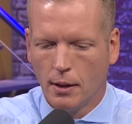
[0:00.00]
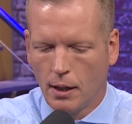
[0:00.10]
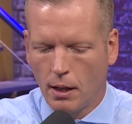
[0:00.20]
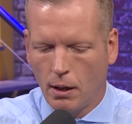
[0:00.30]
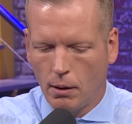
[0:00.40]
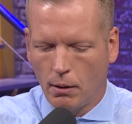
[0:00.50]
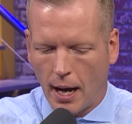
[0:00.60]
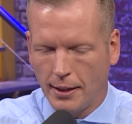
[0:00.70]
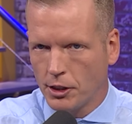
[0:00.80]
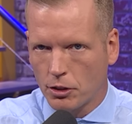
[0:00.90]
Oh,
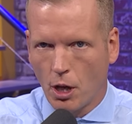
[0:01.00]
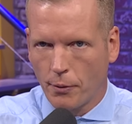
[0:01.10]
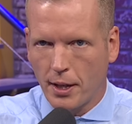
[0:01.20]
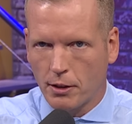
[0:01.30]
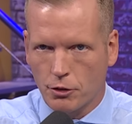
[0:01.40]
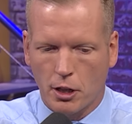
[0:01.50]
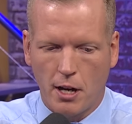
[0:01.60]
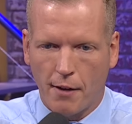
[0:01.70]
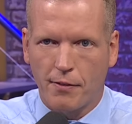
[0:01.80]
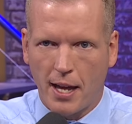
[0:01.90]
I just don't think there's
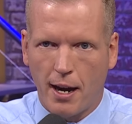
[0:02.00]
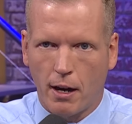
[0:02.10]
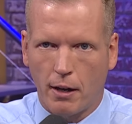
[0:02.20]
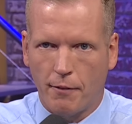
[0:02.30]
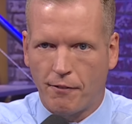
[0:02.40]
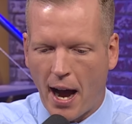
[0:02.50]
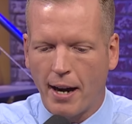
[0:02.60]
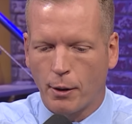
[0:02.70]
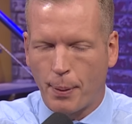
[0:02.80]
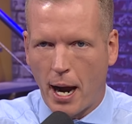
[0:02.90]
enough there and
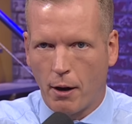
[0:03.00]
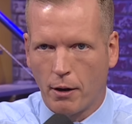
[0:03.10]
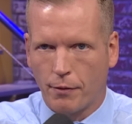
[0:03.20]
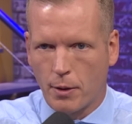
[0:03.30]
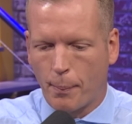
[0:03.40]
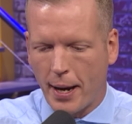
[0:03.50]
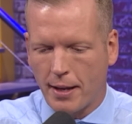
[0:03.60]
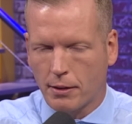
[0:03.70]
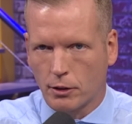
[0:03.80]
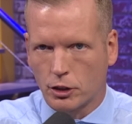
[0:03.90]
firepower from the
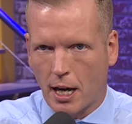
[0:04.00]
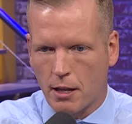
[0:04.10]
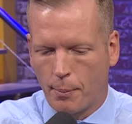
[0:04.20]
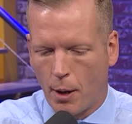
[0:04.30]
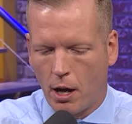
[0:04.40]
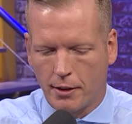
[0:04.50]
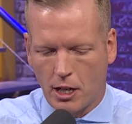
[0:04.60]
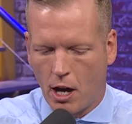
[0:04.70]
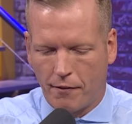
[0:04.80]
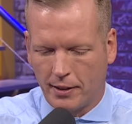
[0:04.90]
Panthers side of the ball on the
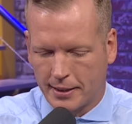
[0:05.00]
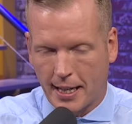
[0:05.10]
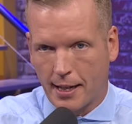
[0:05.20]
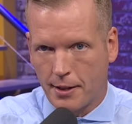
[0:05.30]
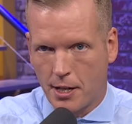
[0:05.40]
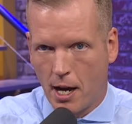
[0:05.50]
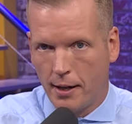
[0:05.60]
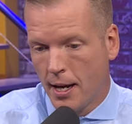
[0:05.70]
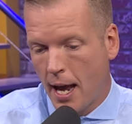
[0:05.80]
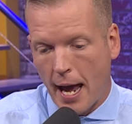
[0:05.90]
offense to get it done.
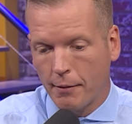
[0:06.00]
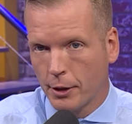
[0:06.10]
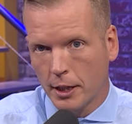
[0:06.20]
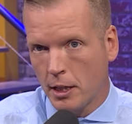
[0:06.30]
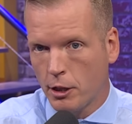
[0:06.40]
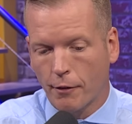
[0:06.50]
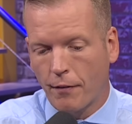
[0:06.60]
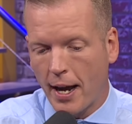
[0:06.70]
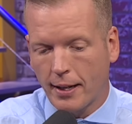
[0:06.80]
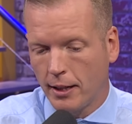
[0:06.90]
And really, your
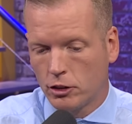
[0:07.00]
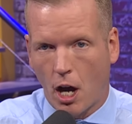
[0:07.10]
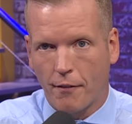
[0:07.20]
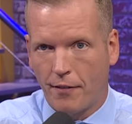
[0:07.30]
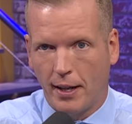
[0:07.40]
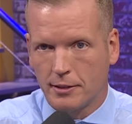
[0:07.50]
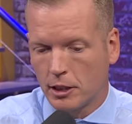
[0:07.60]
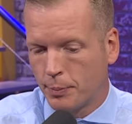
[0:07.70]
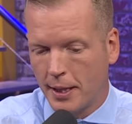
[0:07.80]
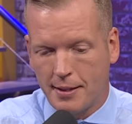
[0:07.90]
Vikings offense
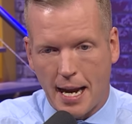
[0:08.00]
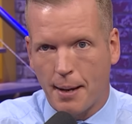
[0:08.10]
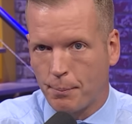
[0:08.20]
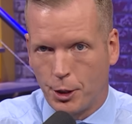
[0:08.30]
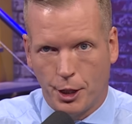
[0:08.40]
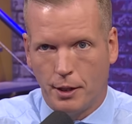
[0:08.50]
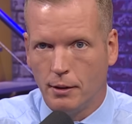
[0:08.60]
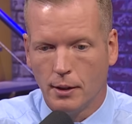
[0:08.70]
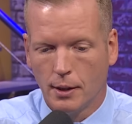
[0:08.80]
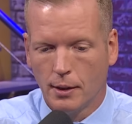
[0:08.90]
has been damn good.
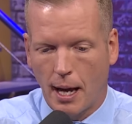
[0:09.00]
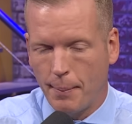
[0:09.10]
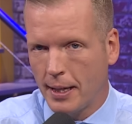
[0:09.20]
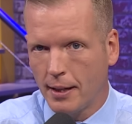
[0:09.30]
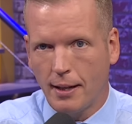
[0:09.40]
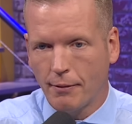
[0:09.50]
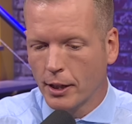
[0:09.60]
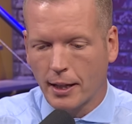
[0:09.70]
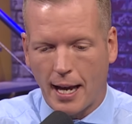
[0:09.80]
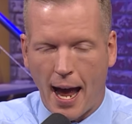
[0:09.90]
I mean, it
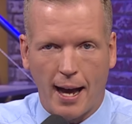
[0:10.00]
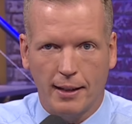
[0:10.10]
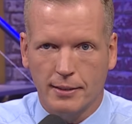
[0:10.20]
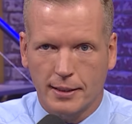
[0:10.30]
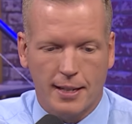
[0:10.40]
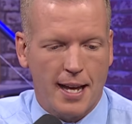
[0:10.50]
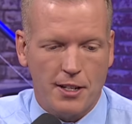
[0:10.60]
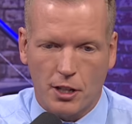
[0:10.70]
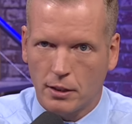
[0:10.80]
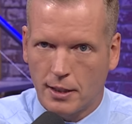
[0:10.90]
really has. Can they
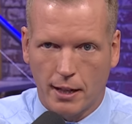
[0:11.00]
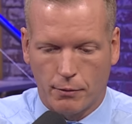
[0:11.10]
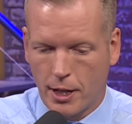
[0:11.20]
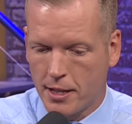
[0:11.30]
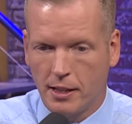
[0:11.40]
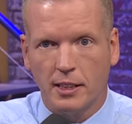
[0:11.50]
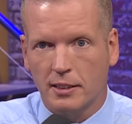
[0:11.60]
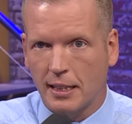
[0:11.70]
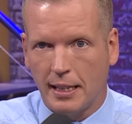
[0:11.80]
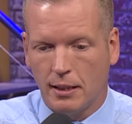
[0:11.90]
just get rid of the
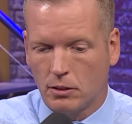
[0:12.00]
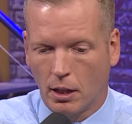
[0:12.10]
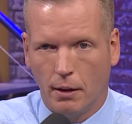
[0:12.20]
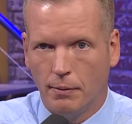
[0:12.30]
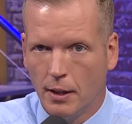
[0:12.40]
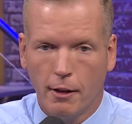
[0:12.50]
disease of